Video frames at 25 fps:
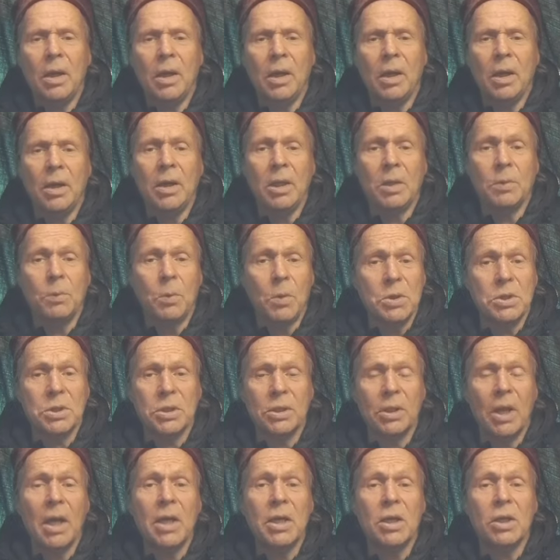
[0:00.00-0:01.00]
It
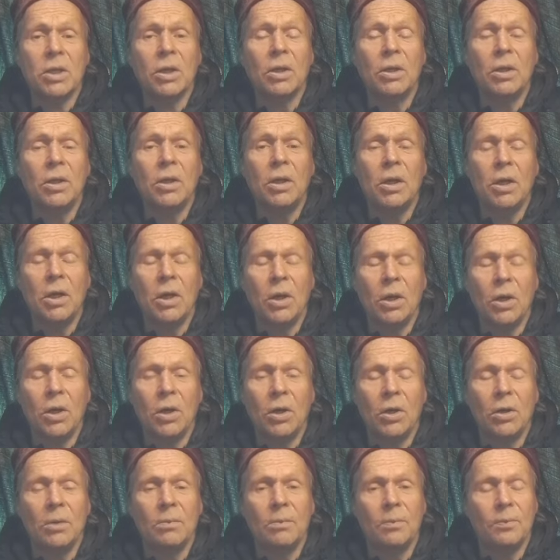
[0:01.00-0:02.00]
was like
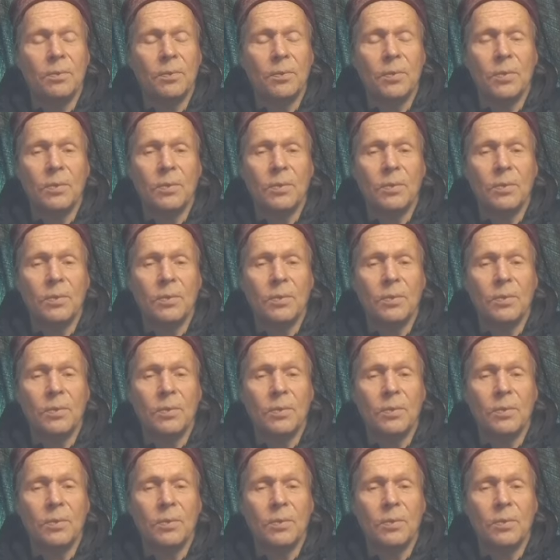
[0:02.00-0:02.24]
a